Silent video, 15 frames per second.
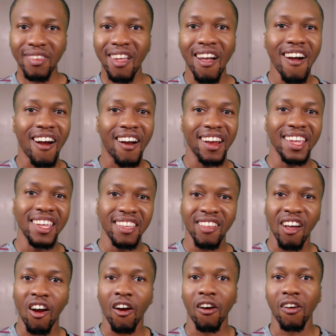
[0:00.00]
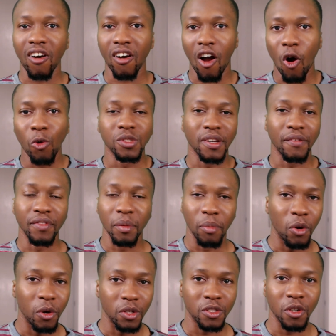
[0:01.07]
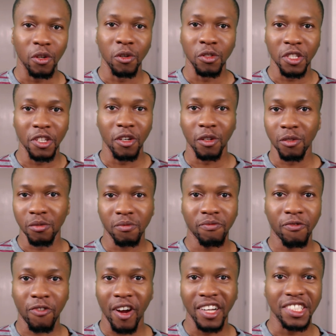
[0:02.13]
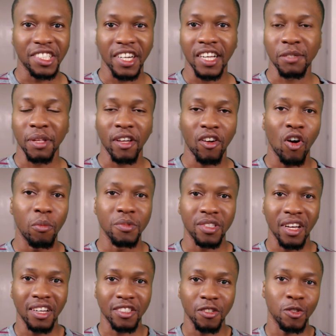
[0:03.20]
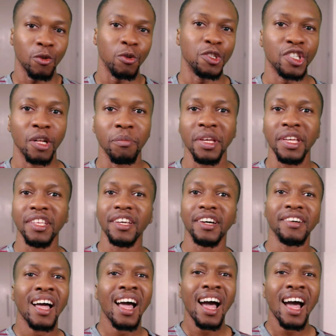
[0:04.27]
are in or out of the Boruto, franchise, when it comes on to social media,